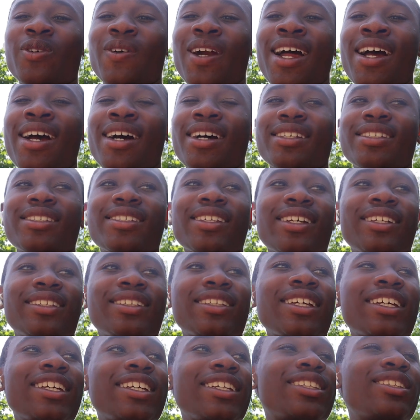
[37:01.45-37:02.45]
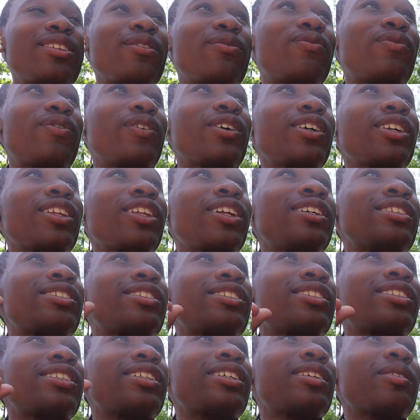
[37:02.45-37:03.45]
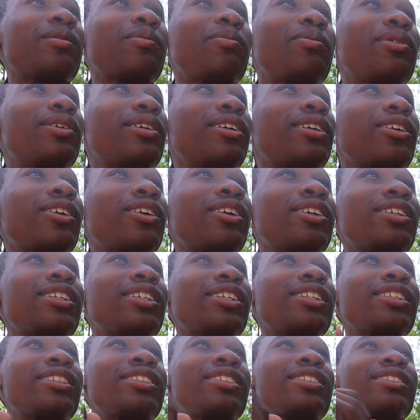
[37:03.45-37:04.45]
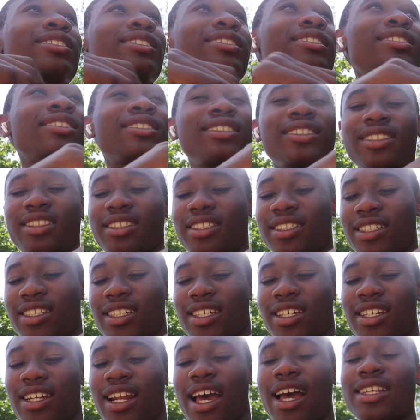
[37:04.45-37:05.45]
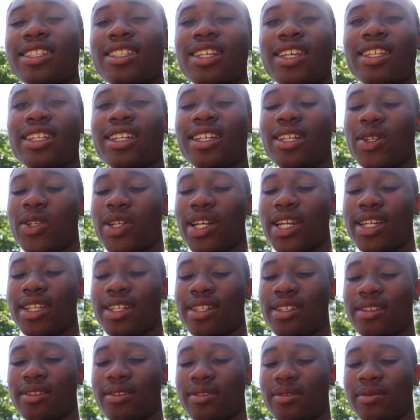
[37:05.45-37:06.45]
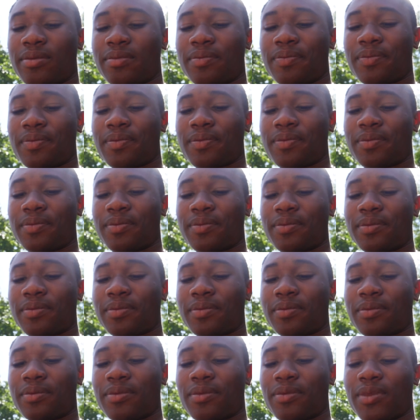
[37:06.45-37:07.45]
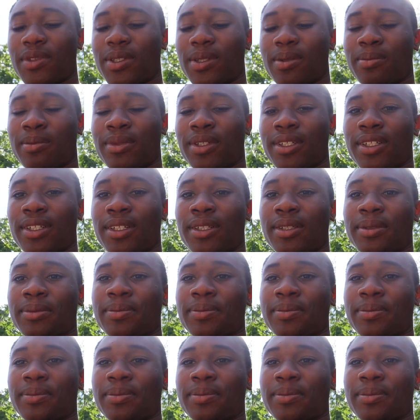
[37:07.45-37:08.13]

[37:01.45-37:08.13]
grass. Like, they get the fertilizer thing and put it on there, and that's how they create it. But